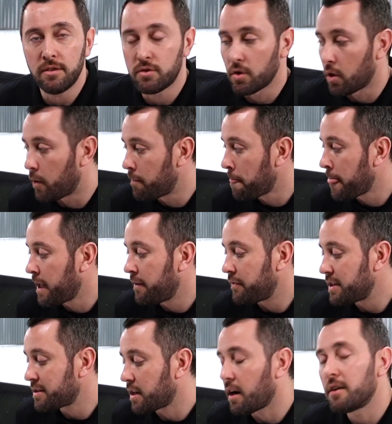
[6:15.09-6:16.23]
So
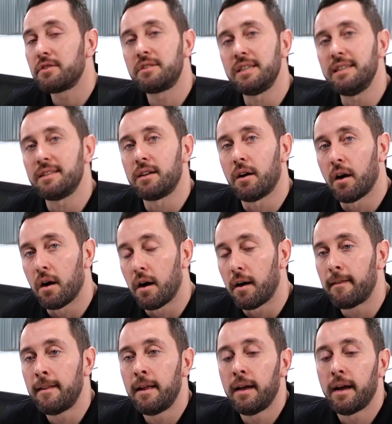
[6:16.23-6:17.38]
this car sees it
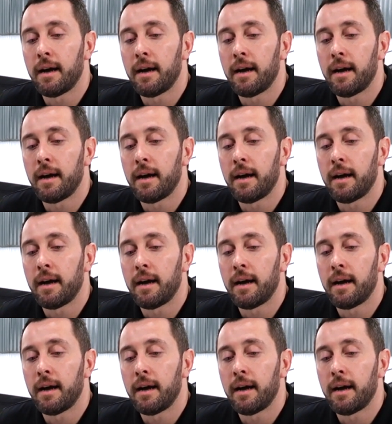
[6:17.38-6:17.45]
all.